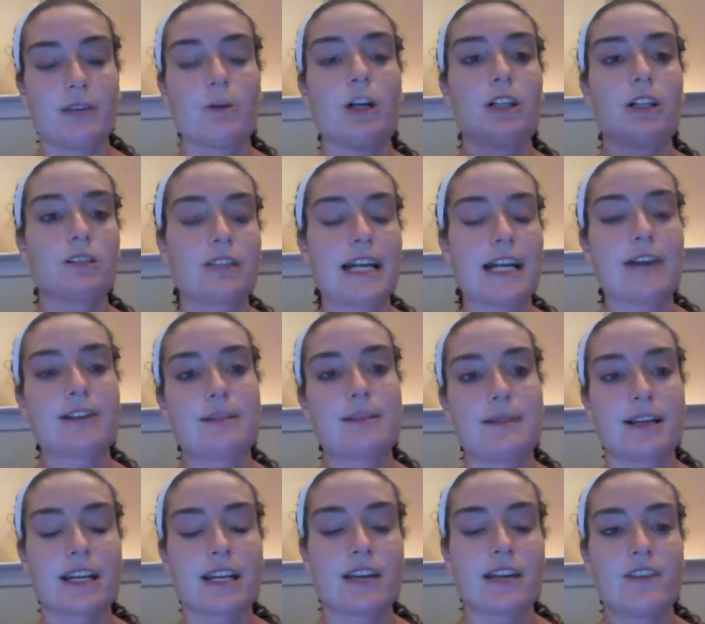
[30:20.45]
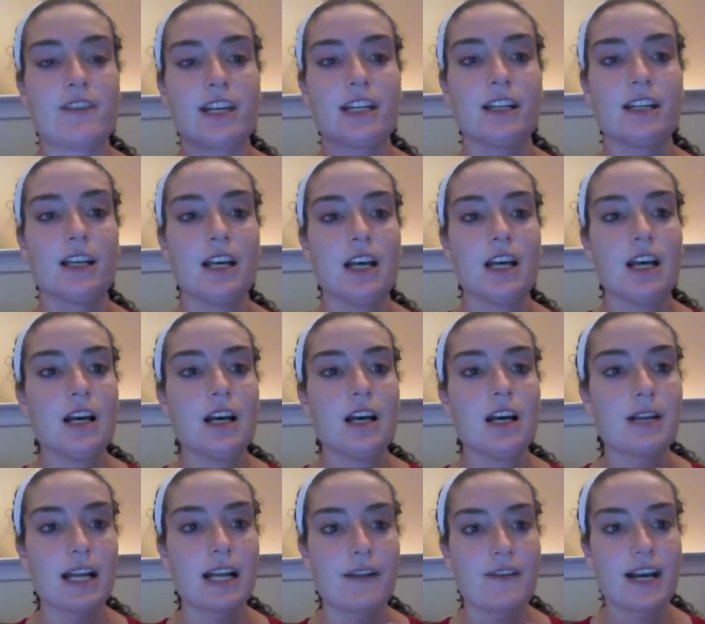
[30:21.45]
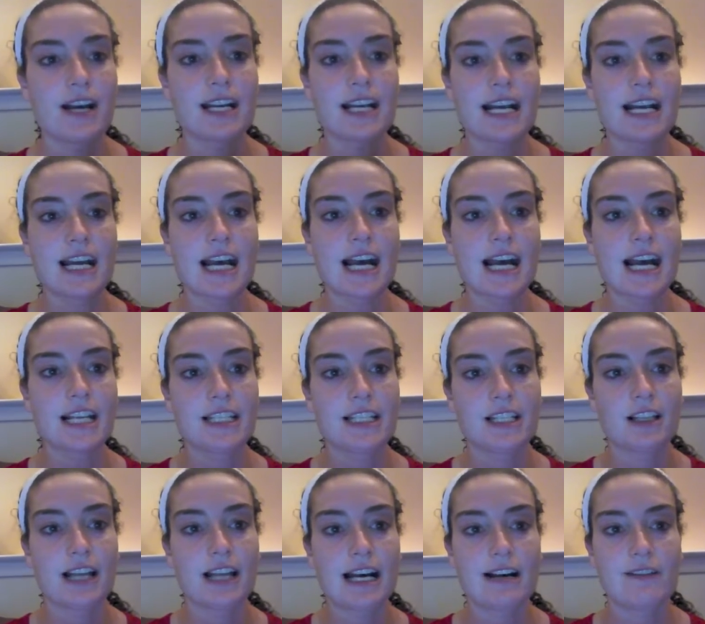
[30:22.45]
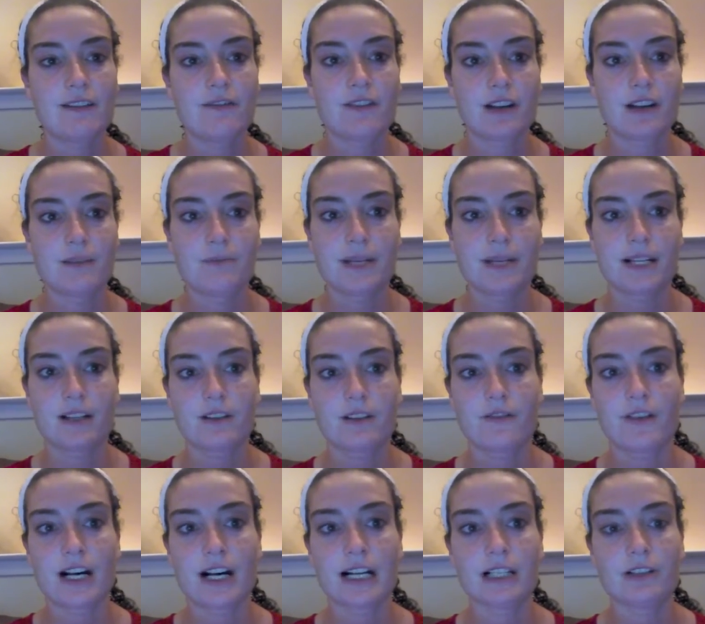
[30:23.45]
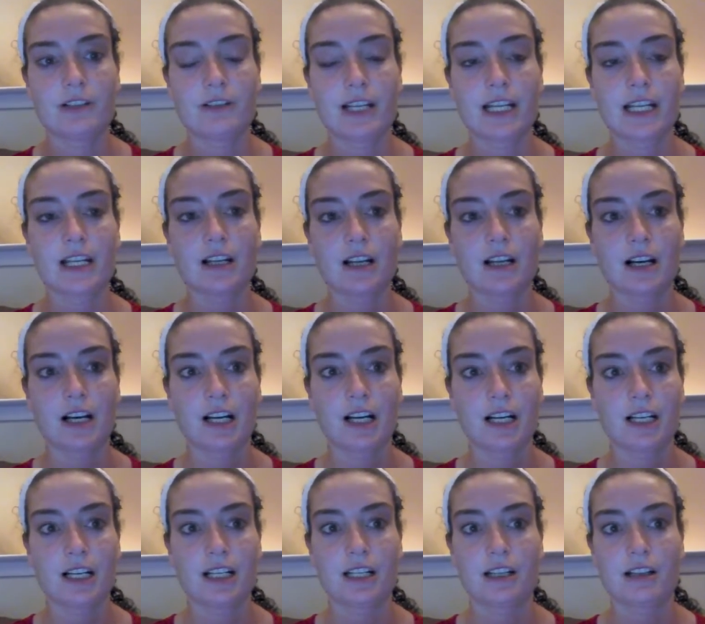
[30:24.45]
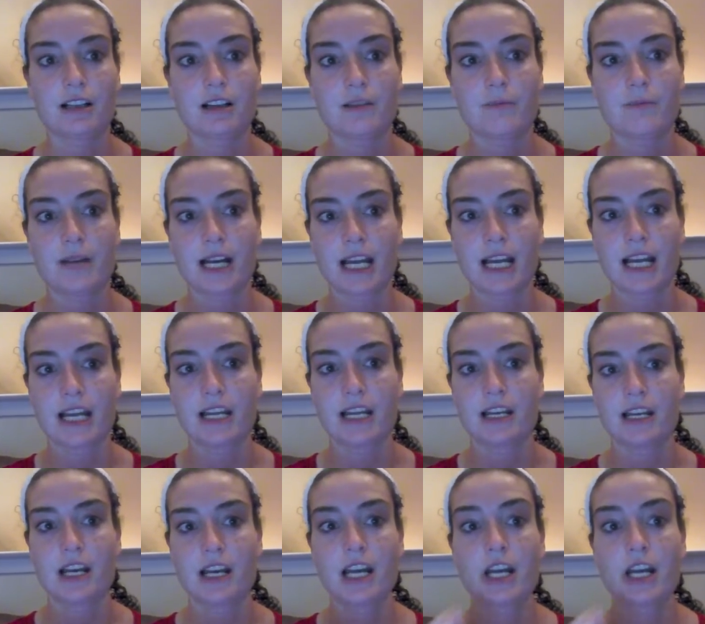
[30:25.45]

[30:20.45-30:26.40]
Well, now it's about even, but I find I still have a bigger following on my